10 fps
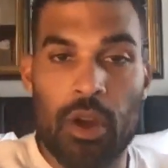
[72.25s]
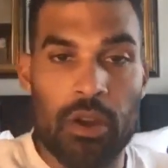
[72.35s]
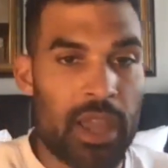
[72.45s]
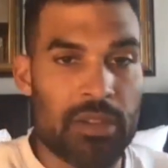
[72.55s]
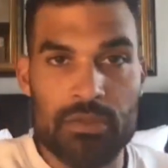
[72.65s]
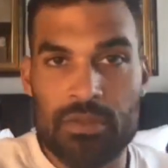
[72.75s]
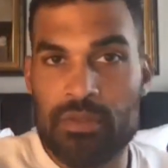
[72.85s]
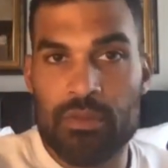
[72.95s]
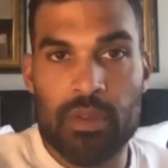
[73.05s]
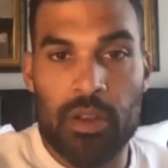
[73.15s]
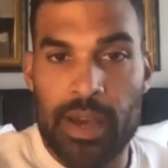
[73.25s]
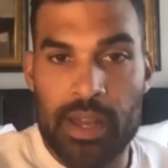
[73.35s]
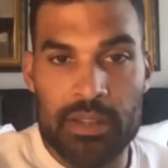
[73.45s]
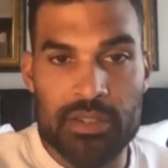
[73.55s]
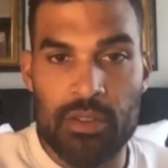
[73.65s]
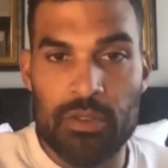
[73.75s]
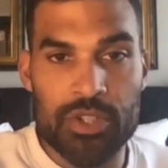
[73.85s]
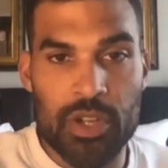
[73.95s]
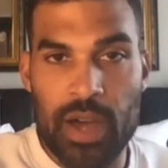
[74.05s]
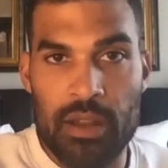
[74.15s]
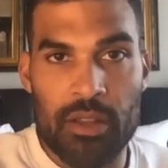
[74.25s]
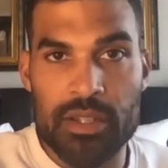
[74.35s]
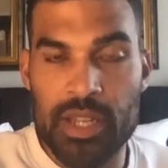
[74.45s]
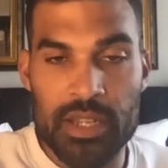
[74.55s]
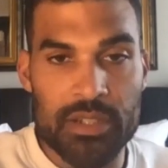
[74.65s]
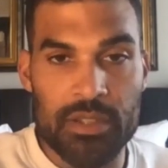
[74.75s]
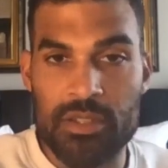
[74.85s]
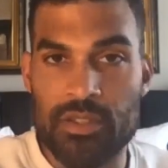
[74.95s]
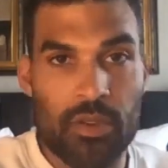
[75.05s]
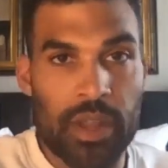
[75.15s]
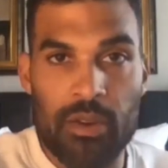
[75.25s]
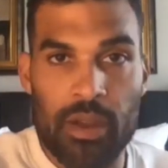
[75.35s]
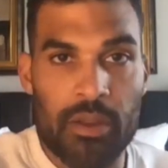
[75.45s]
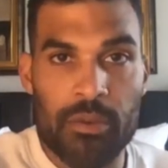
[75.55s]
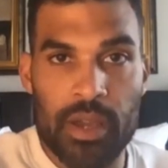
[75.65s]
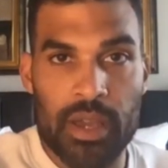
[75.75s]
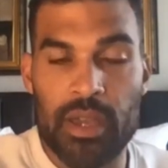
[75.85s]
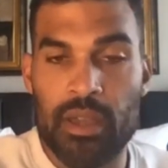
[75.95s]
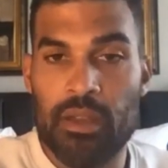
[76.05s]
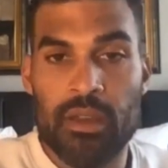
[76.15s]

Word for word: Art Angels, you know, I had a solo show out in Los Angeles, sold out right away.